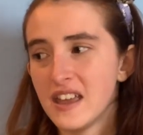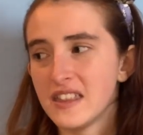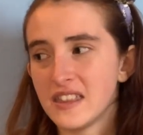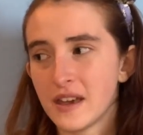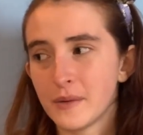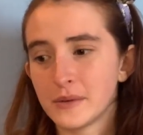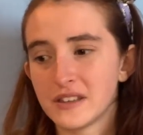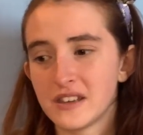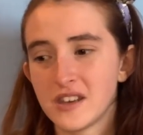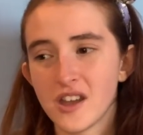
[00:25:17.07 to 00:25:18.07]
There were
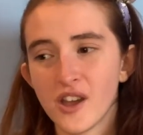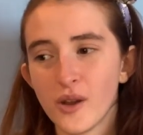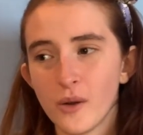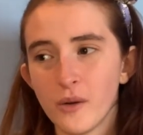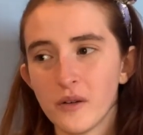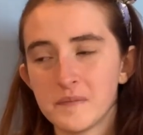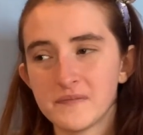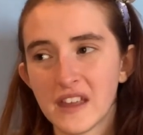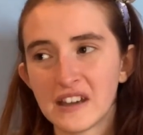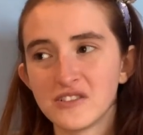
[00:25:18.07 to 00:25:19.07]
no
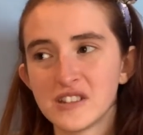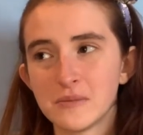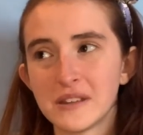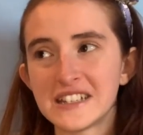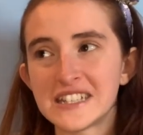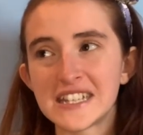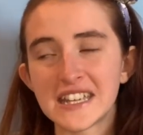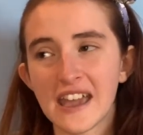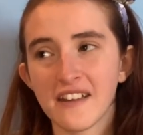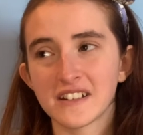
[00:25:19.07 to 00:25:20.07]
LGBT
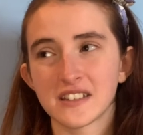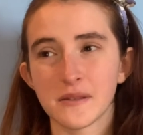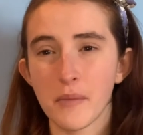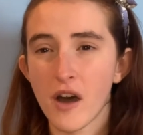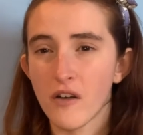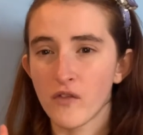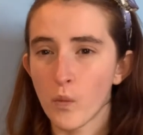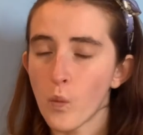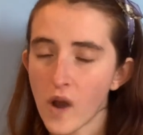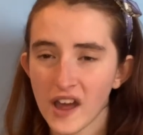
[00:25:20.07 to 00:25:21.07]
characters apart
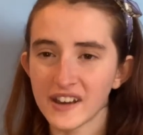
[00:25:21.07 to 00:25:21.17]
from one.